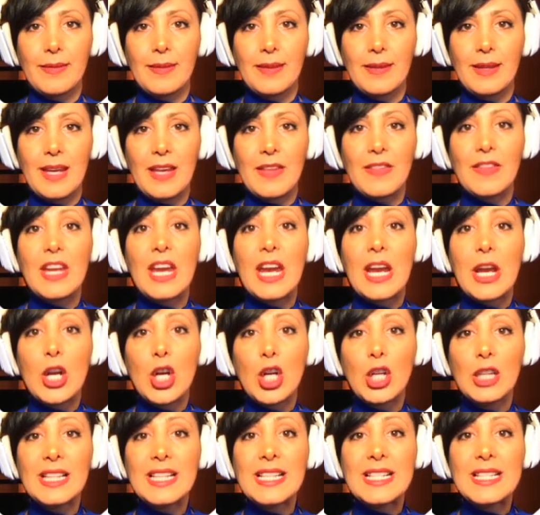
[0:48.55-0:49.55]
In the
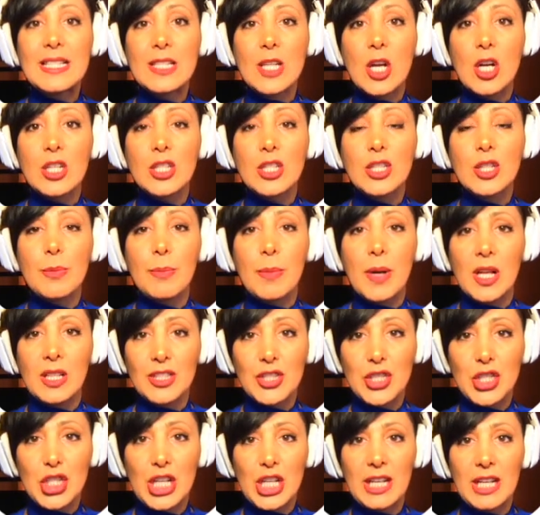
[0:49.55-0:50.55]
early star
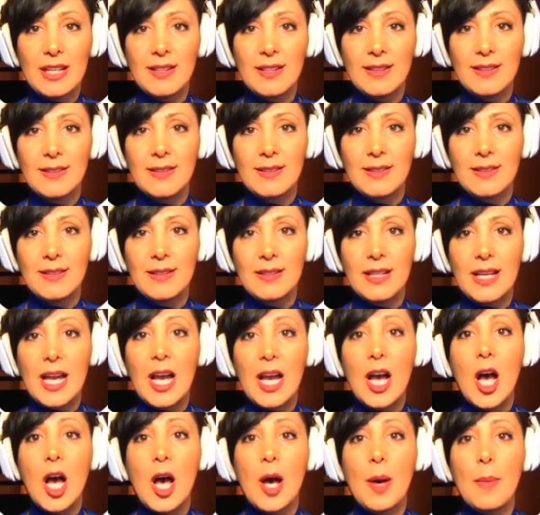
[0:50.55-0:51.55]
topology, a
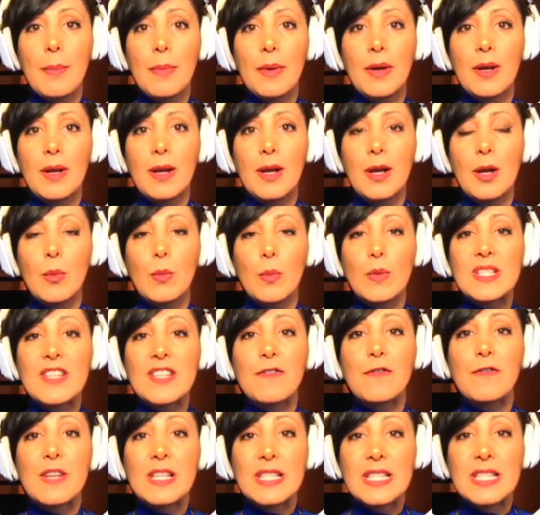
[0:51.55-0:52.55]
hub was a
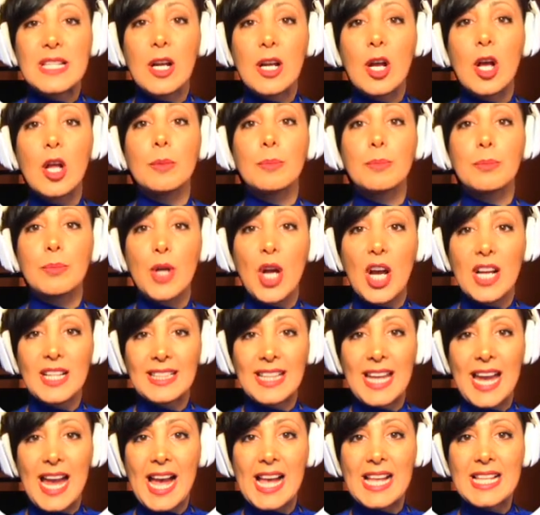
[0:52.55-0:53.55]
physical
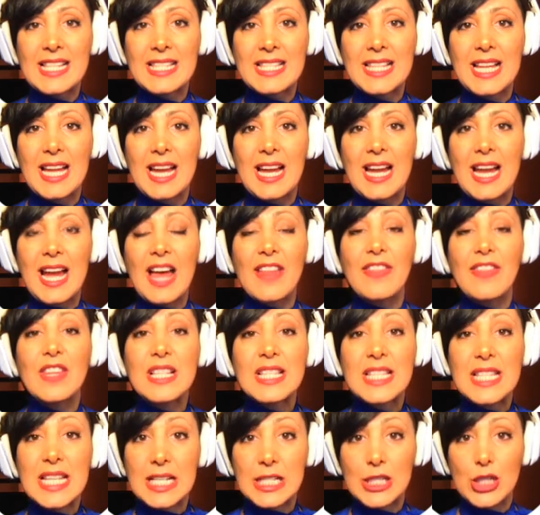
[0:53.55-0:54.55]
broadcast at the
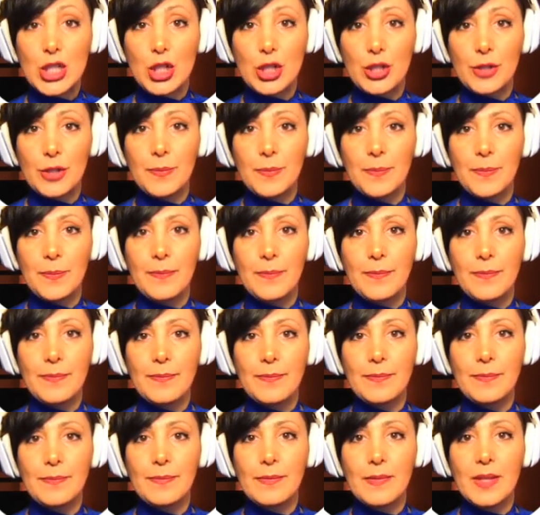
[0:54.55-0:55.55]
center,
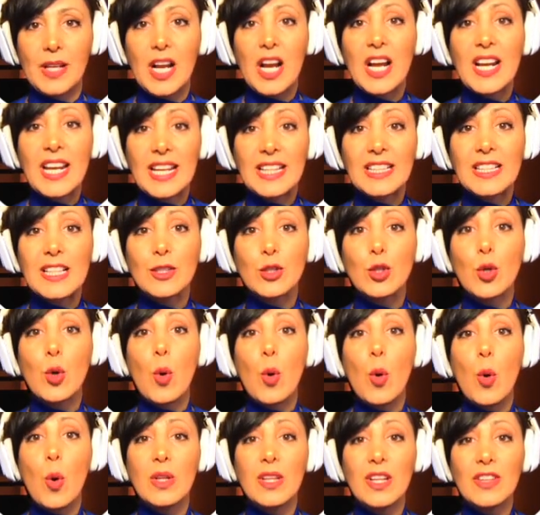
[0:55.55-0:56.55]
connected to
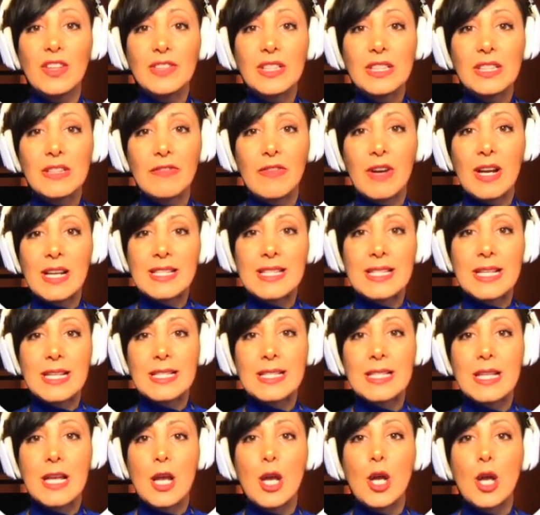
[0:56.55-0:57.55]
all of the devices
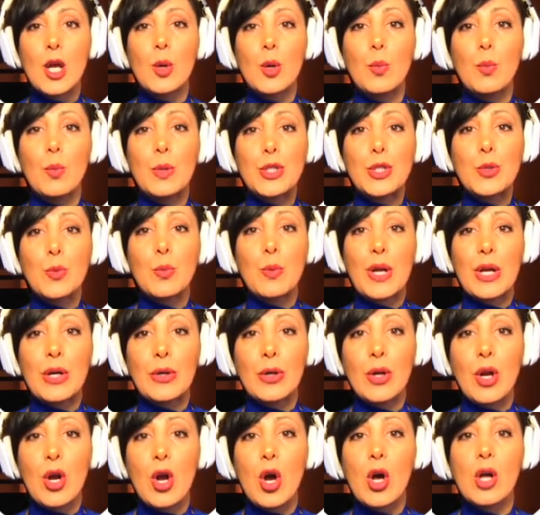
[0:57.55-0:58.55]
which were
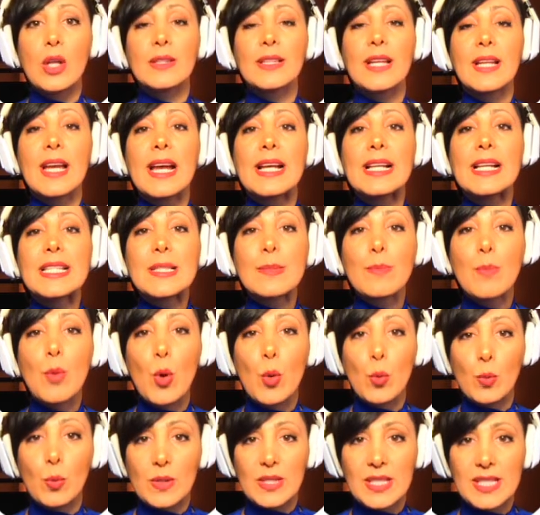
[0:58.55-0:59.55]
called
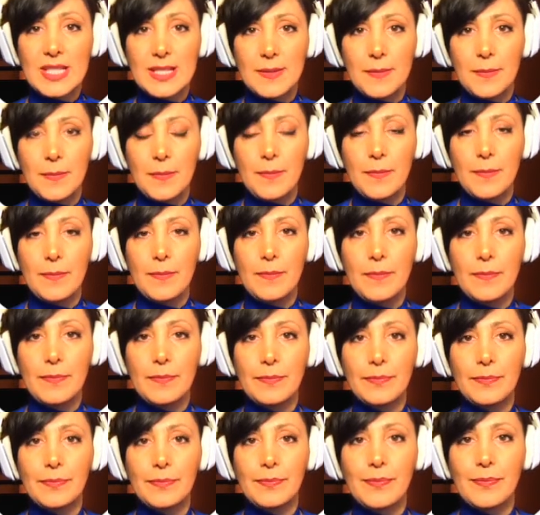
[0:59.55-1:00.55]
spokes.
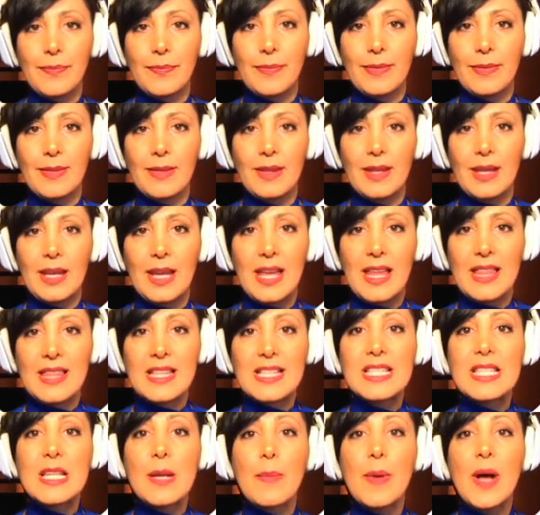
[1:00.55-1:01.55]
In this
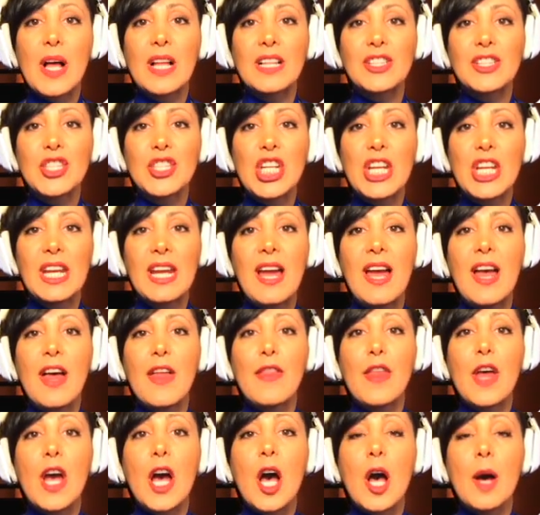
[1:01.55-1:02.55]
topology,
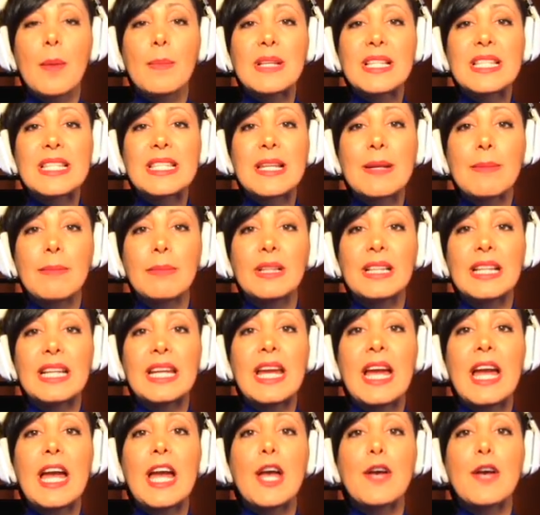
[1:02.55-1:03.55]
the hub is simply
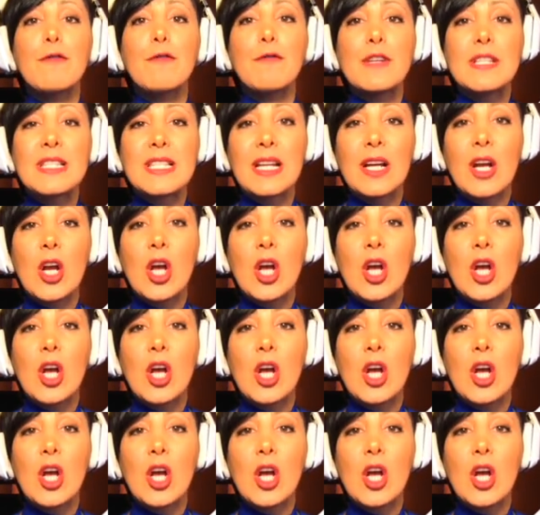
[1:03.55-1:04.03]
a physical